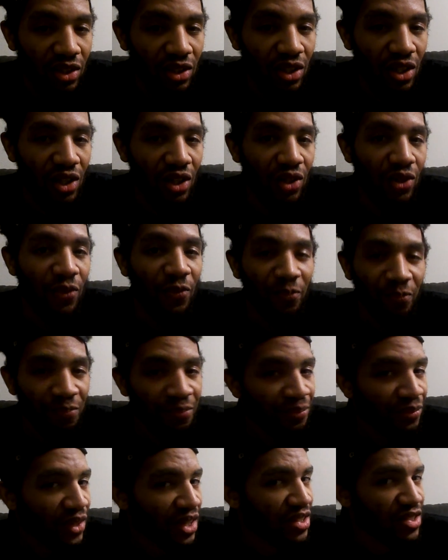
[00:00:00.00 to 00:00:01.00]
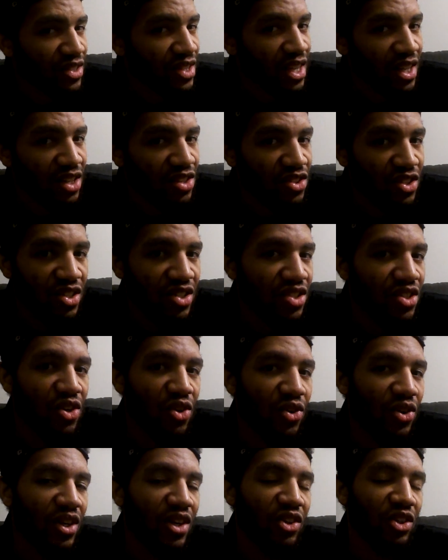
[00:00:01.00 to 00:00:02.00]
you know, instead of just
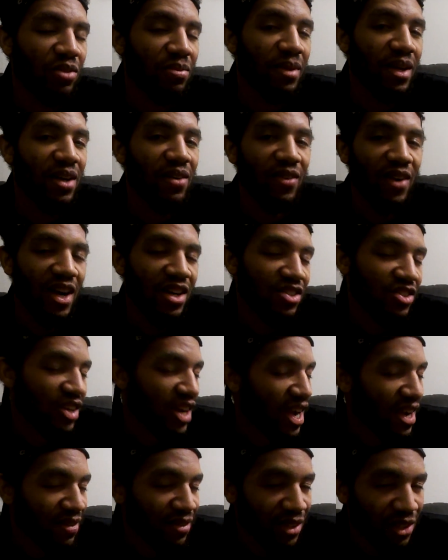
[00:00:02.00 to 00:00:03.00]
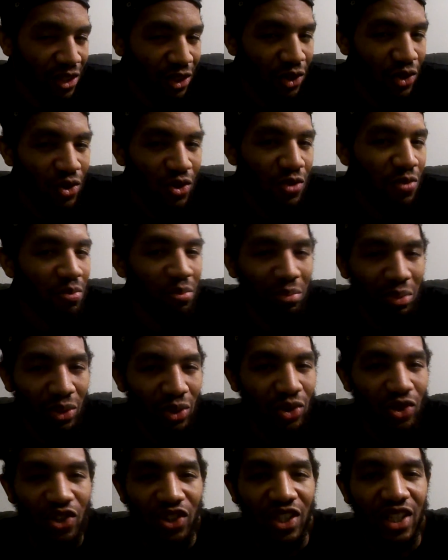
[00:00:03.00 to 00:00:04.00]
going on the main roster having those
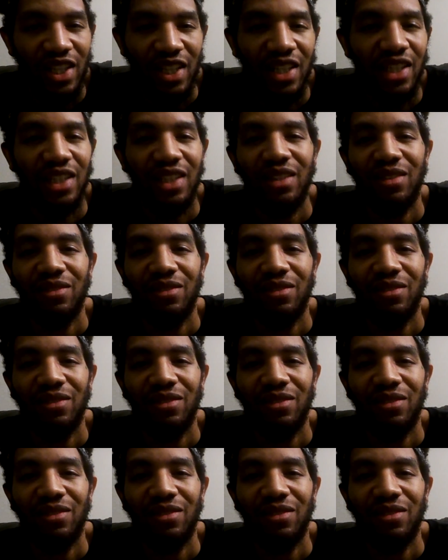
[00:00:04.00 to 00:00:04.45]
bullshit,